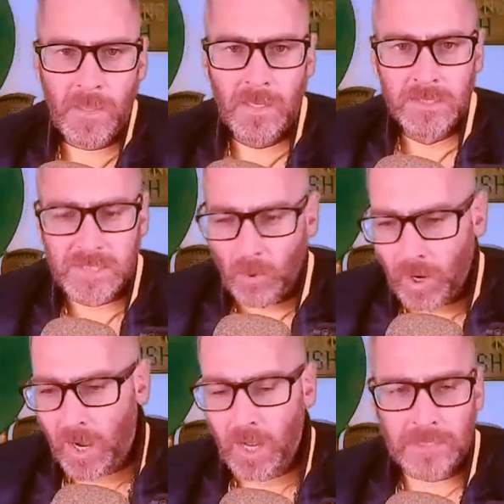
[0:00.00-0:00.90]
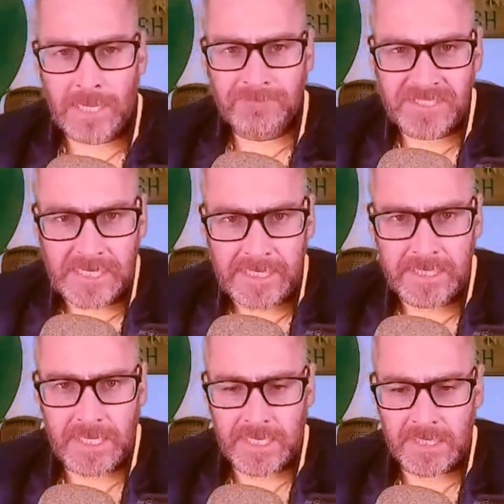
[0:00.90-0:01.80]
So all I'm
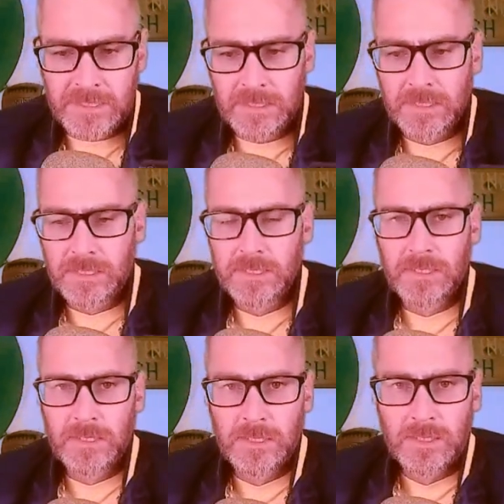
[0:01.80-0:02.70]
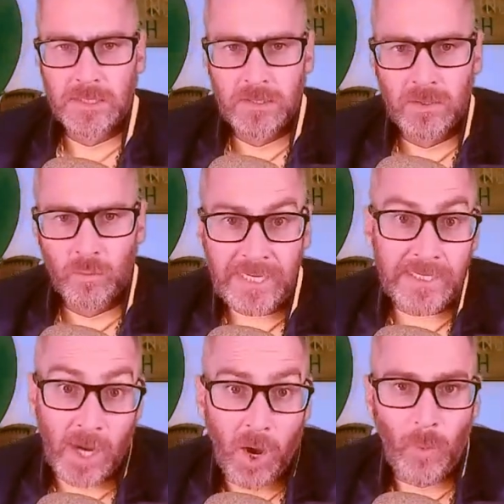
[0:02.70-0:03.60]
saying is we need
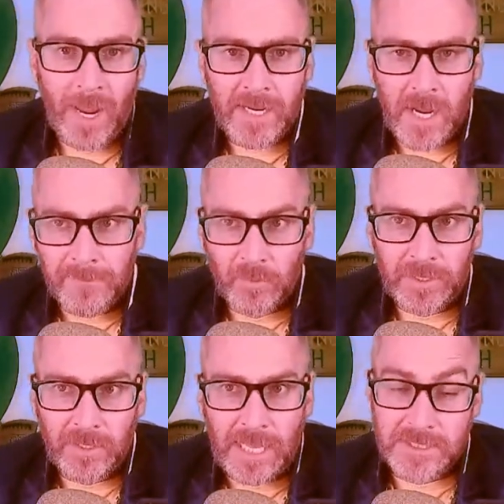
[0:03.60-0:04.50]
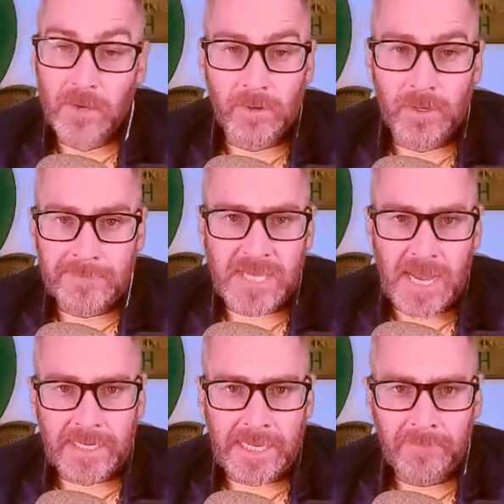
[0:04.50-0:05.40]
to all wake up and realize Notre Dame's
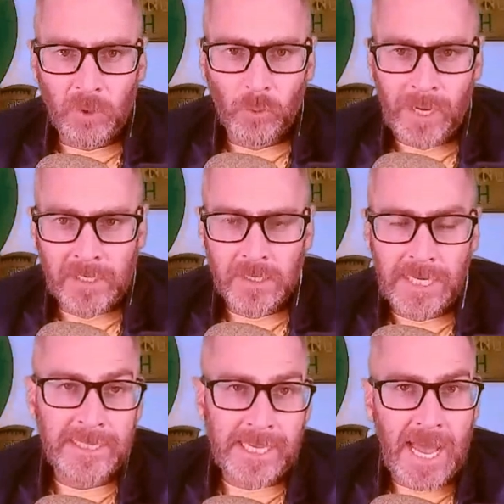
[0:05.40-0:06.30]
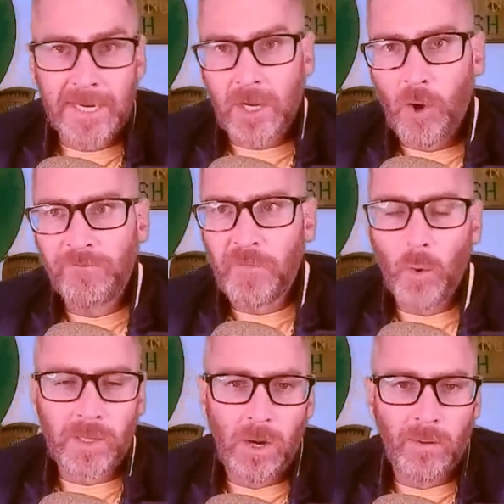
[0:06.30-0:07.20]
got a game to win. And they got to go
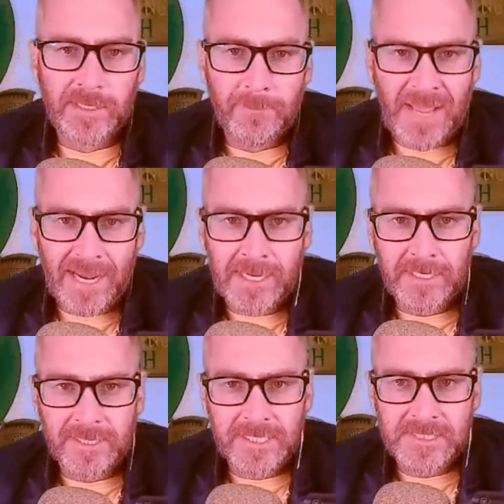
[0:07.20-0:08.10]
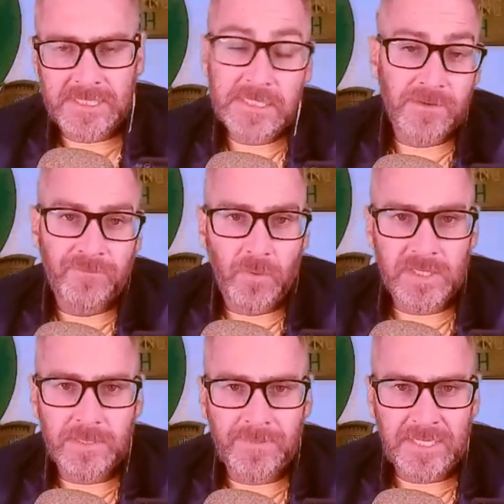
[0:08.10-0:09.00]
4-0 on the back end of this season for
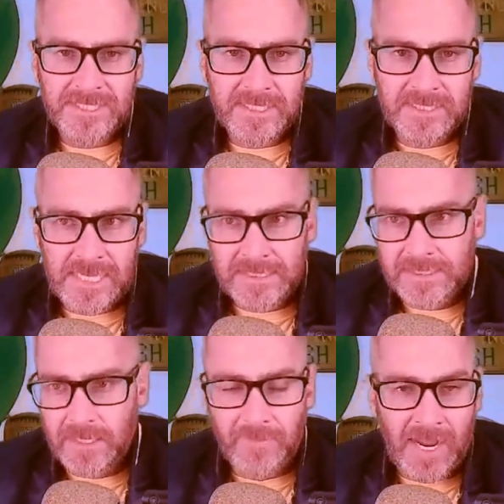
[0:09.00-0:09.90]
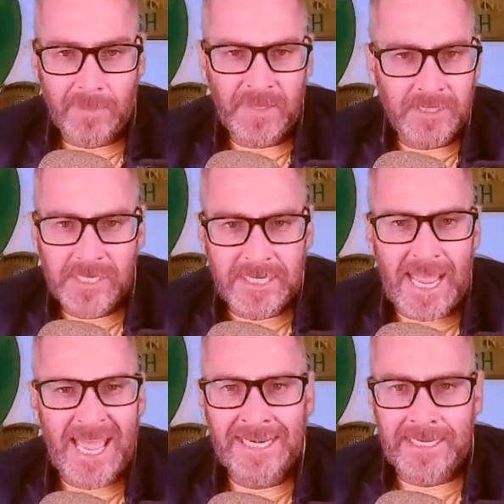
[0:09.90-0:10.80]
it to be a success, in my opinion,
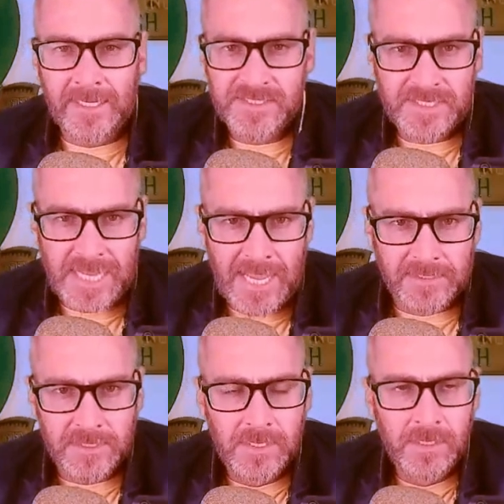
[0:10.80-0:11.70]
to any extent.